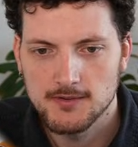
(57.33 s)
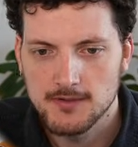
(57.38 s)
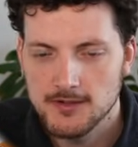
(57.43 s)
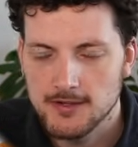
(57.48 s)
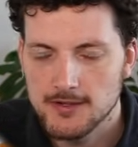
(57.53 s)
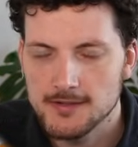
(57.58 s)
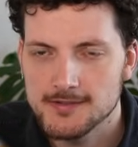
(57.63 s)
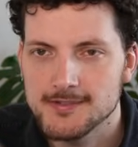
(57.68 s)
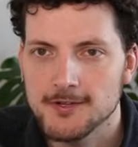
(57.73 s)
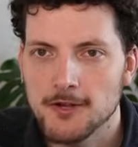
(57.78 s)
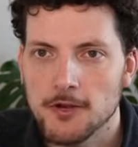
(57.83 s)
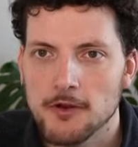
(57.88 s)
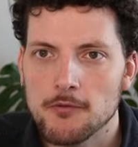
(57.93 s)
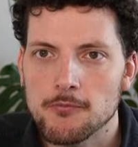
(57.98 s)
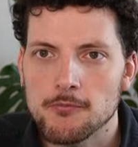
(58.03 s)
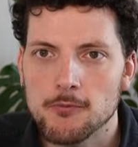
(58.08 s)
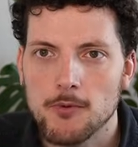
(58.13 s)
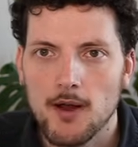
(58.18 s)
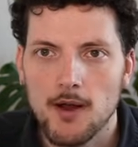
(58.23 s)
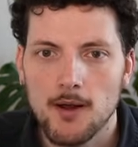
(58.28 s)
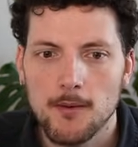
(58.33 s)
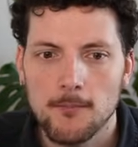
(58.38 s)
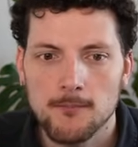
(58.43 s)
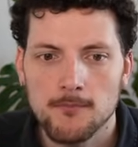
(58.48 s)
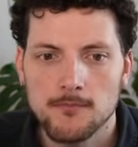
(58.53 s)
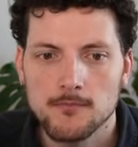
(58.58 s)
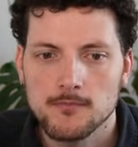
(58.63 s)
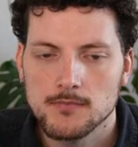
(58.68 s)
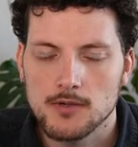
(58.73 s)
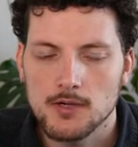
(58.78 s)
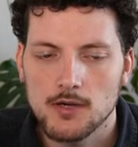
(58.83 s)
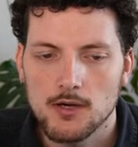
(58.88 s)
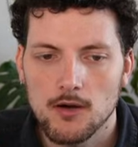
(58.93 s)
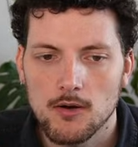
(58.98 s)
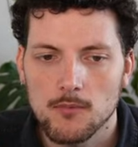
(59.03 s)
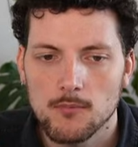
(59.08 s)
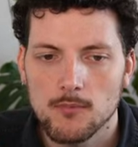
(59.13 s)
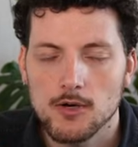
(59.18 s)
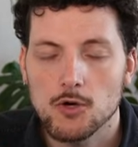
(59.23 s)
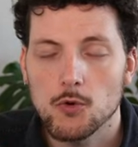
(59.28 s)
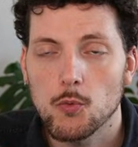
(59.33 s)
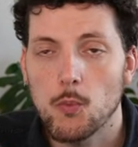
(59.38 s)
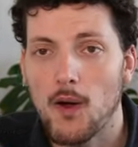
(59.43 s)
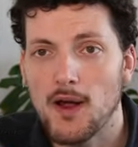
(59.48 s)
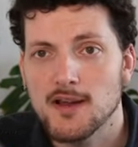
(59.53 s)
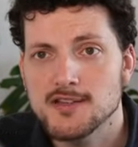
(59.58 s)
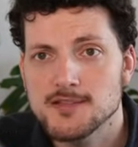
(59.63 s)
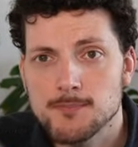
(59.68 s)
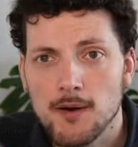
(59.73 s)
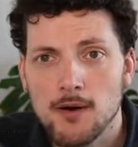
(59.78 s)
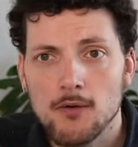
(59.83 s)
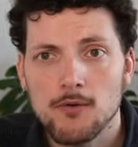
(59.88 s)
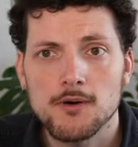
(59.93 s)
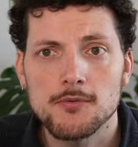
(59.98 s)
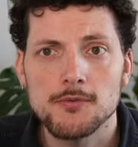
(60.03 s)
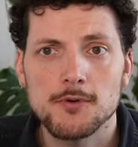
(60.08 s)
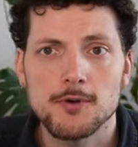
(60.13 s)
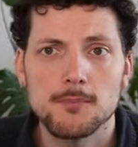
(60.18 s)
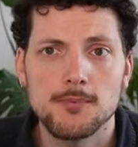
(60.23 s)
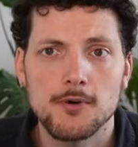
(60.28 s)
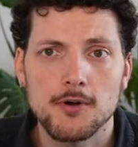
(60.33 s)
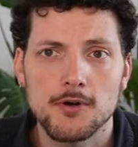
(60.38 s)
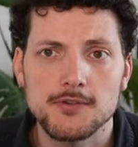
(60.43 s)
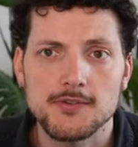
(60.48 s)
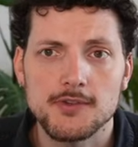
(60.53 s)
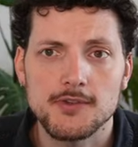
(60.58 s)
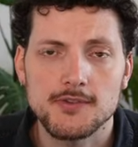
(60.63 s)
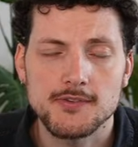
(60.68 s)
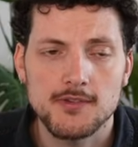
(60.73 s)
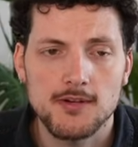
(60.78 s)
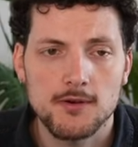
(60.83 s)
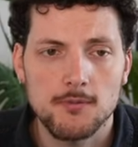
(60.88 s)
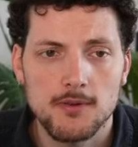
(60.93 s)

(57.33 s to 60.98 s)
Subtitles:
has a lot of RAM, a quite powerful processor